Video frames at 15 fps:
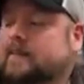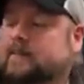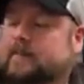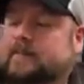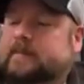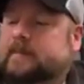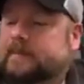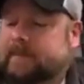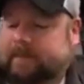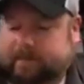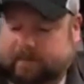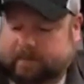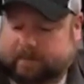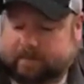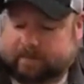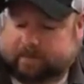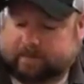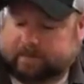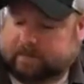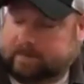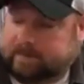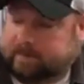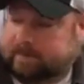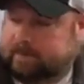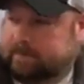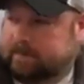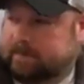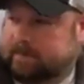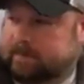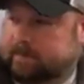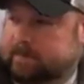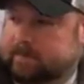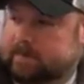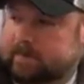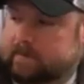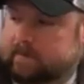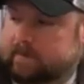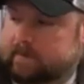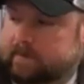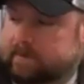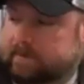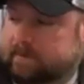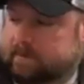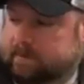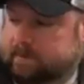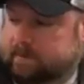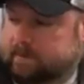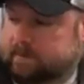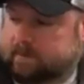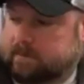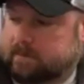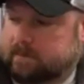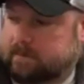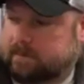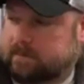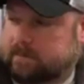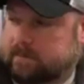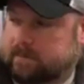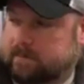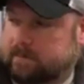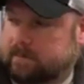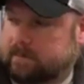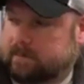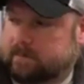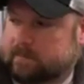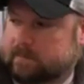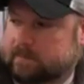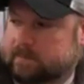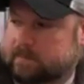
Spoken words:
No words are spoken by the person on screen.